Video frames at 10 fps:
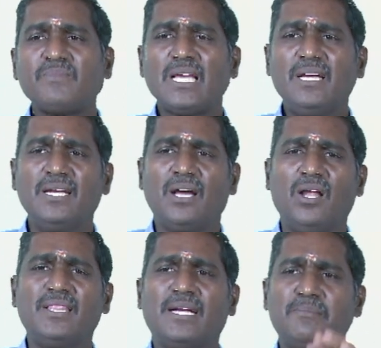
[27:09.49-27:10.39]
and all
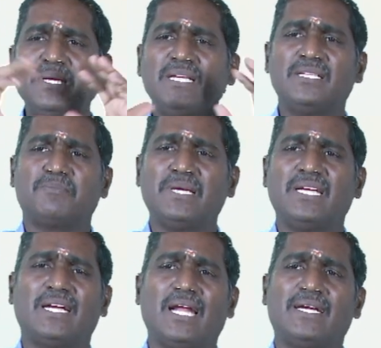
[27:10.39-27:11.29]
that is being
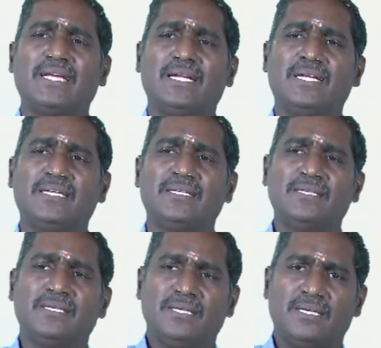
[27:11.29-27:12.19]
dealt in
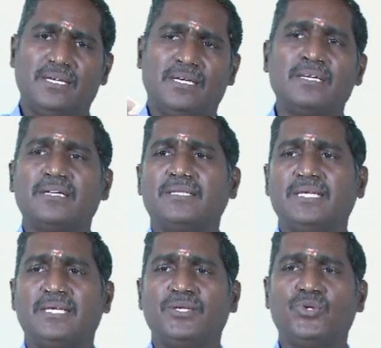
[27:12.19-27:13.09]

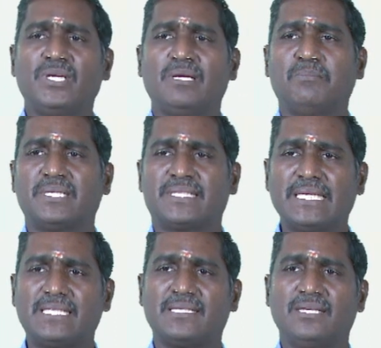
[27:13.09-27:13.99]
the unit number
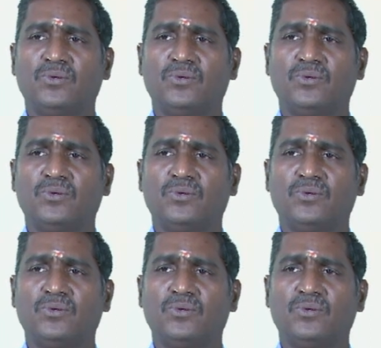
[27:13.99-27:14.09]
6,